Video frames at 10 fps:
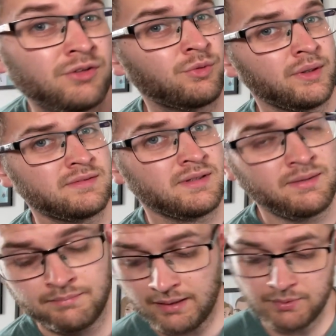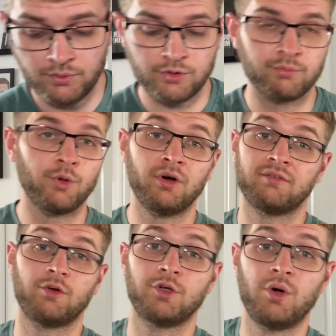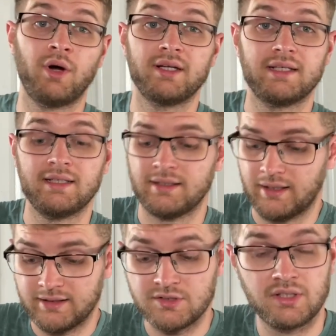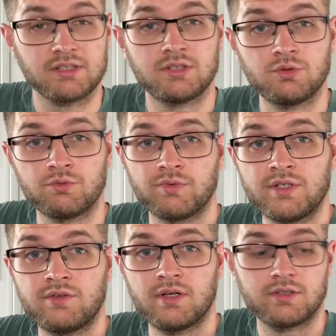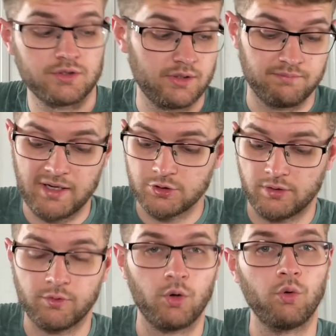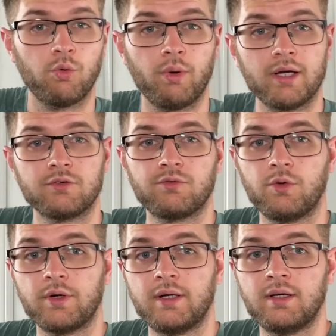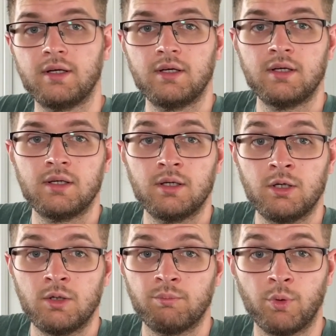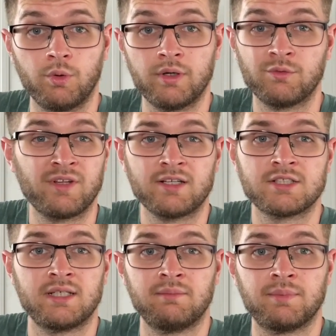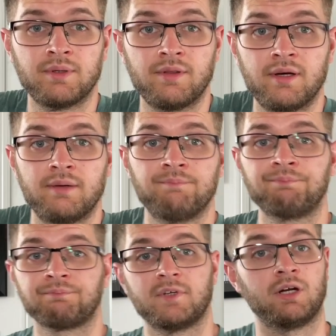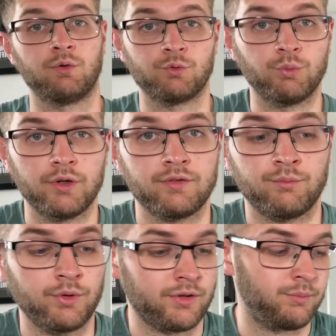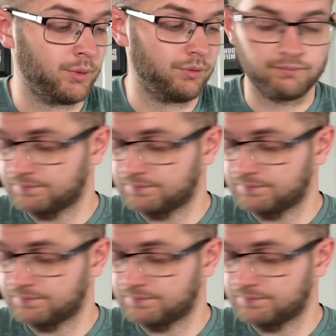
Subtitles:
20, might be worth more. I've got no idea. I need to actually do some research and make sure I've got all the wires for it. But it was that cheap that, you know, it was worth a punt.